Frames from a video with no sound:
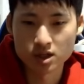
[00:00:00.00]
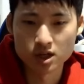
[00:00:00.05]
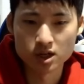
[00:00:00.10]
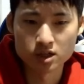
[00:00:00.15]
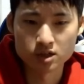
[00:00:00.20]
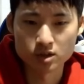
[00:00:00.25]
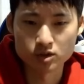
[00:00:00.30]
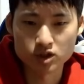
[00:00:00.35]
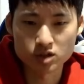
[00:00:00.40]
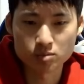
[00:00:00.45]

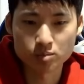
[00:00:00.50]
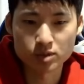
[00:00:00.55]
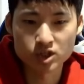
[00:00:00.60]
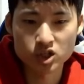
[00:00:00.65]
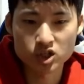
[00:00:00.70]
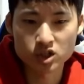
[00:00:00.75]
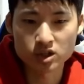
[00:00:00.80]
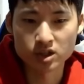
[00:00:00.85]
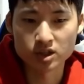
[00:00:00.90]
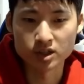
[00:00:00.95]
So just
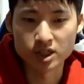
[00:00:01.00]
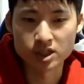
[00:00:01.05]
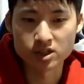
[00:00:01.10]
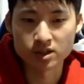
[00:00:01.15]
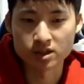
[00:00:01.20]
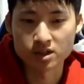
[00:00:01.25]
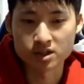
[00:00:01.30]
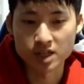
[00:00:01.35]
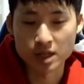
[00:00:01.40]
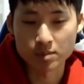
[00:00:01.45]
position Elise on
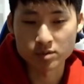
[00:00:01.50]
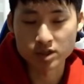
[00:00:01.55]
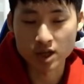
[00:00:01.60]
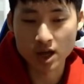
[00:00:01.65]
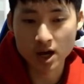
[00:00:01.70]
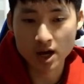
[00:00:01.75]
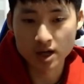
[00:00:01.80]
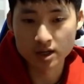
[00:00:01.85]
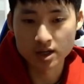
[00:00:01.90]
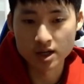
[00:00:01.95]
the same
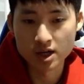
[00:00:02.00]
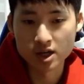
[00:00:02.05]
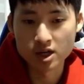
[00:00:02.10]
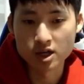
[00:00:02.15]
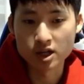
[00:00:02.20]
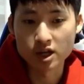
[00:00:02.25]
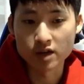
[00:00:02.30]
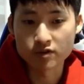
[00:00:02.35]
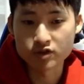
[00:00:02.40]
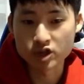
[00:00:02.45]
side.
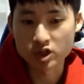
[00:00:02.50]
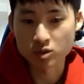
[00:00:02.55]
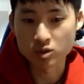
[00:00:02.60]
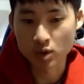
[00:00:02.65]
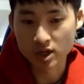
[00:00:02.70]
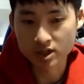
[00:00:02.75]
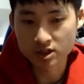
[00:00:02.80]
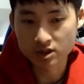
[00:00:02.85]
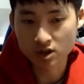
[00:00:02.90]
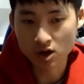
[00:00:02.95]
If she's
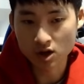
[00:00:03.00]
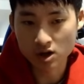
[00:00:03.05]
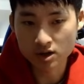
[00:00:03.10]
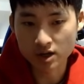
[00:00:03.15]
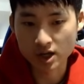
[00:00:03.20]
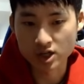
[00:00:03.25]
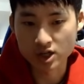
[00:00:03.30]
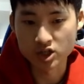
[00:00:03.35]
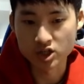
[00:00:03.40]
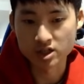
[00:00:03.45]
1-starred
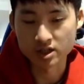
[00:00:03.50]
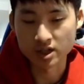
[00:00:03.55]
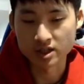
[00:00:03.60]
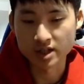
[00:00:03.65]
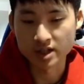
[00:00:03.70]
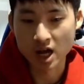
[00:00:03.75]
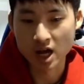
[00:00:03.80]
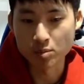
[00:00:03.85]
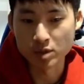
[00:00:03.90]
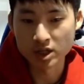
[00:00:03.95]
and she's gonna
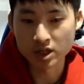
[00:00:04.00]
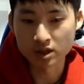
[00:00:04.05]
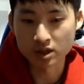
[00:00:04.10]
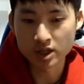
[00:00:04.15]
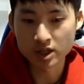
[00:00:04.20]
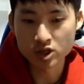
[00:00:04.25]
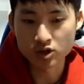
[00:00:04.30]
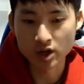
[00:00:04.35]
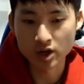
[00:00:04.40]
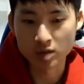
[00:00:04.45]
die
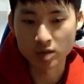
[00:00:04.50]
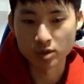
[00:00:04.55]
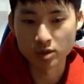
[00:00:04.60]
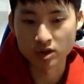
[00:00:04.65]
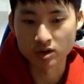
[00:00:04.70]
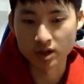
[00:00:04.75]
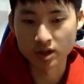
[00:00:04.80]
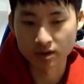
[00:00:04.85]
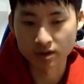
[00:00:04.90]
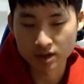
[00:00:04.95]
immediately, try to put her
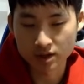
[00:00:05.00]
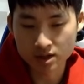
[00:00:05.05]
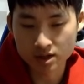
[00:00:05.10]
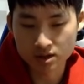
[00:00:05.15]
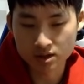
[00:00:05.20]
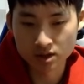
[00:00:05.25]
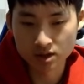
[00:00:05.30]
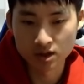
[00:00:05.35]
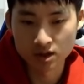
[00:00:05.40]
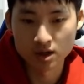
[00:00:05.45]
like
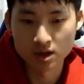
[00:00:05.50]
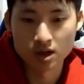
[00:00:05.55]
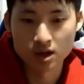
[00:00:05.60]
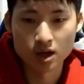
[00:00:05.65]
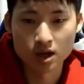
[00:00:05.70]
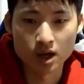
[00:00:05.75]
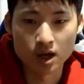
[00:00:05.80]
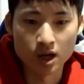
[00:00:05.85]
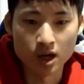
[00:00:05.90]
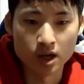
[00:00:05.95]
this,
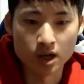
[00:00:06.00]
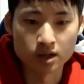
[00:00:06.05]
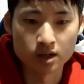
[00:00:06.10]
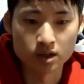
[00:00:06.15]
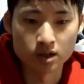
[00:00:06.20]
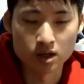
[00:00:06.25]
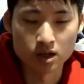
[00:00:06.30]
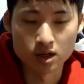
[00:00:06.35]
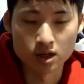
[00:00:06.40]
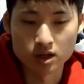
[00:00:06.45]
and
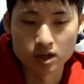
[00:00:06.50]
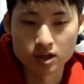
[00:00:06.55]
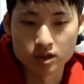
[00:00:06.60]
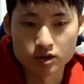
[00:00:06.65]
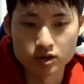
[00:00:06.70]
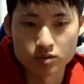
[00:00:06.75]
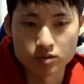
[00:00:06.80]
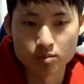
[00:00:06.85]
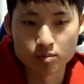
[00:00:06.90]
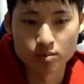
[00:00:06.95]

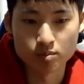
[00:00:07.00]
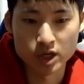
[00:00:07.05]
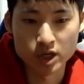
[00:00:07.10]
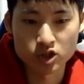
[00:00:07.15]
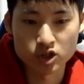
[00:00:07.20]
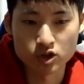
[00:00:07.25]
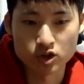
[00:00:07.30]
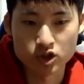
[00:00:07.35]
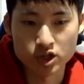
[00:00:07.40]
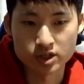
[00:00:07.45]
make
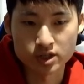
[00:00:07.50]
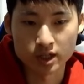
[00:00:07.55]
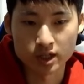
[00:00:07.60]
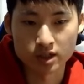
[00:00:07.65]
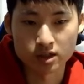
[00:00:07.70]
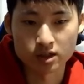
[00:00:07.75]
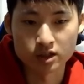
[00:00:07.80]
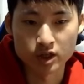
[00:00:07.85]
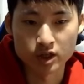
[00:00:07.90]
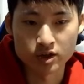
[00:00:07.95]
sure she's like
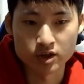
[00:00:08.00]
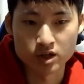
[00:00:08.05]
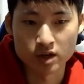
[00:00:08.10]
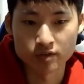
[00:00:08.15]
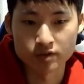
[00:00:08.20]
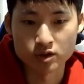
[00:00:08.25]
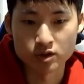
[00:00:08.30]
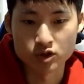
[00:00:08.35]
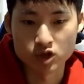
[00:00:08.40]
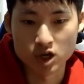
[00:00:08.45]
near enough
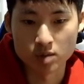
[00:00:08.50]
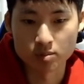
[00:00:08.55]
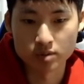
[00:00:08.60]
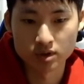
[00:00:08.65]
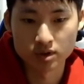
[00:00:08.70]
to jump.